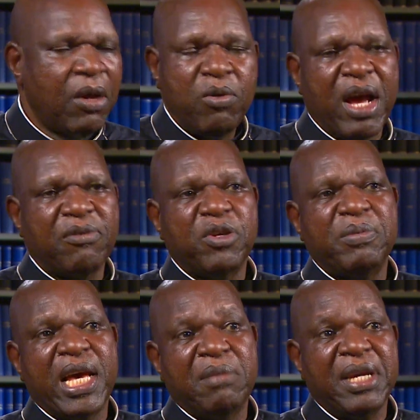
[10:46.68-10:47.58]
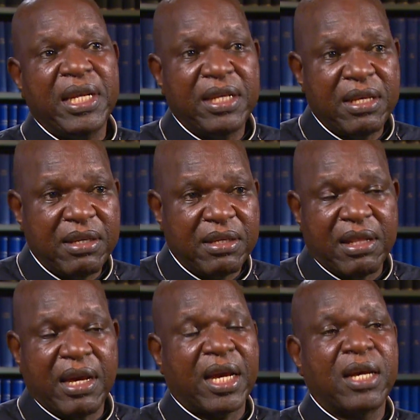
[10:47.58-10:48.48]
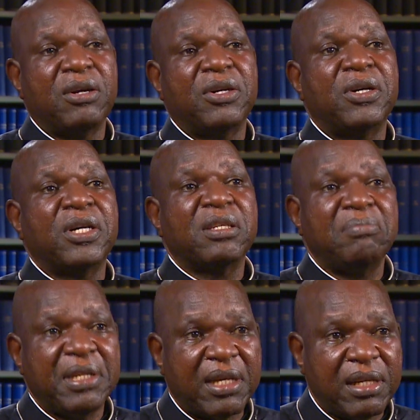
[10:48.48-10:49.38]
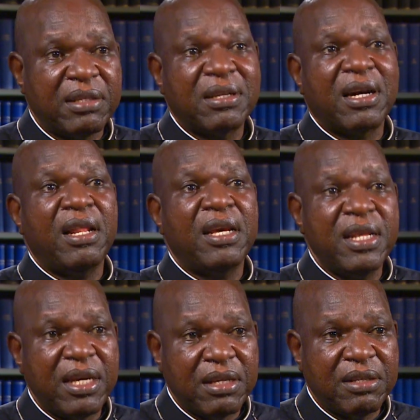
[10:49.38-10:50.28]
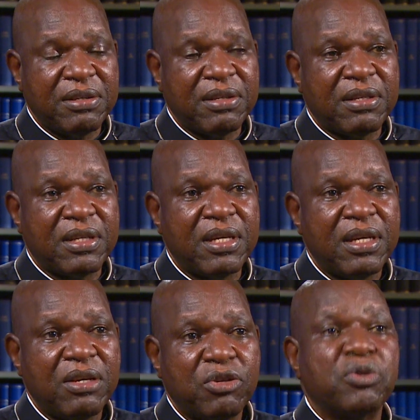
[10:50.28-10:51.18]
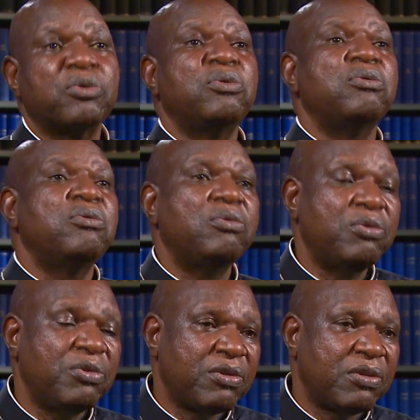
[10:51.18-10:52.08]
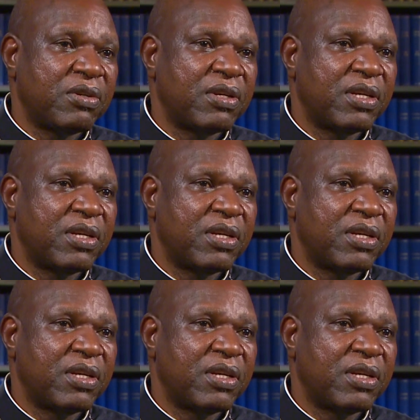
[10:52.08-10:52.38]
We have so many amenities like hospitals, clinics, schools,